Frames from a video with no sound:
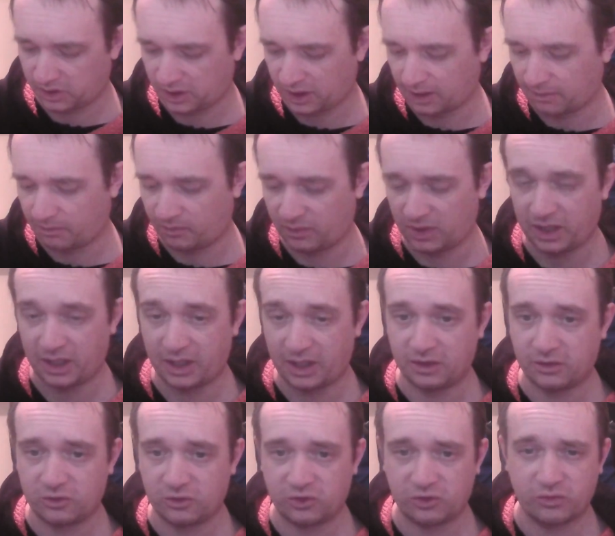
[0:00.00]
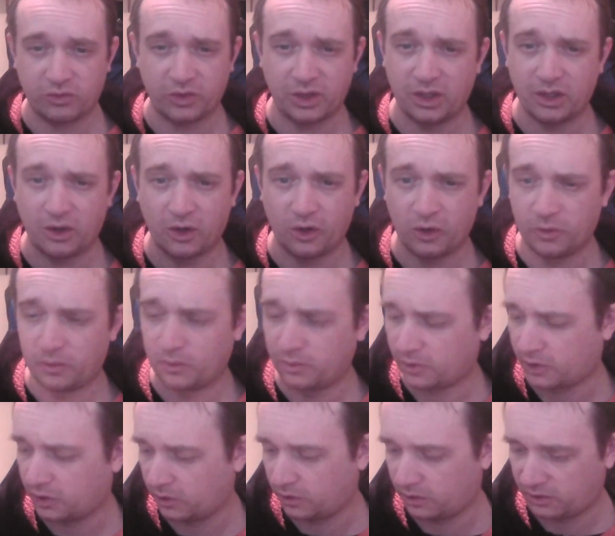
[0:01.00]
NBA Street Home
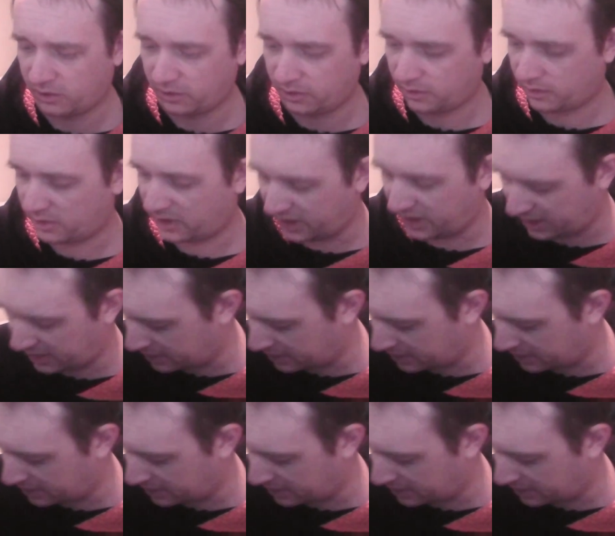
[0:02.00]
Court, like